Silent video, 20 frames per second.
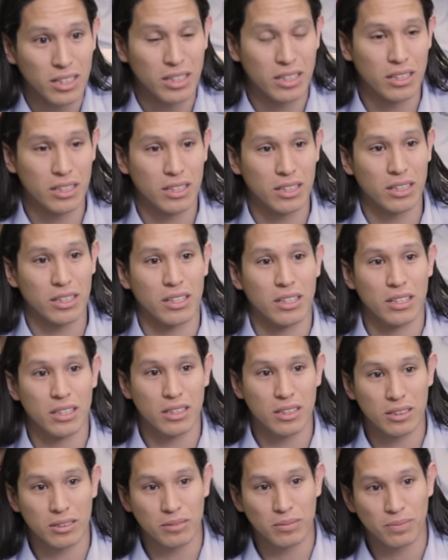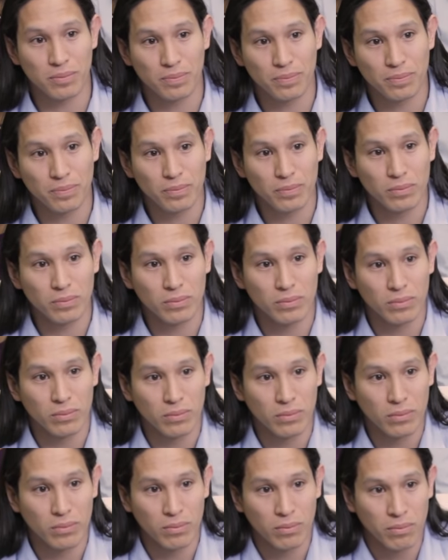
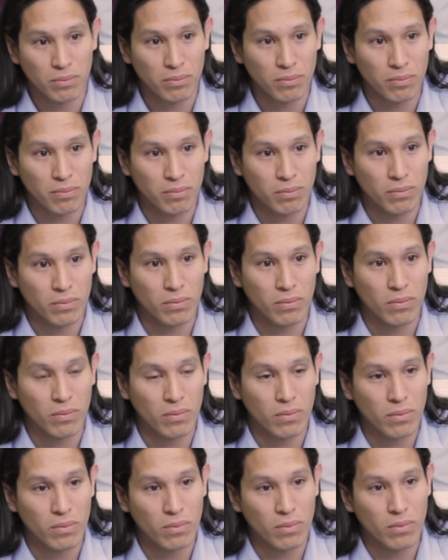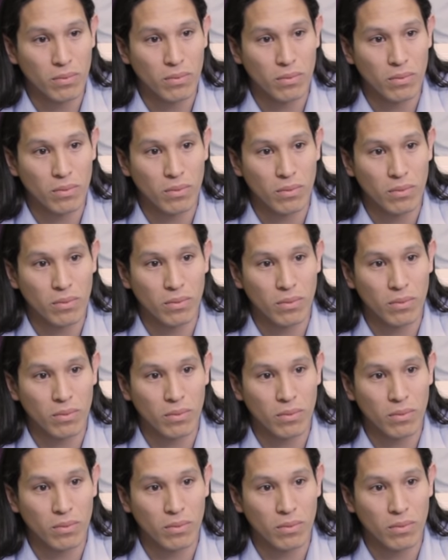The person shown says nothing.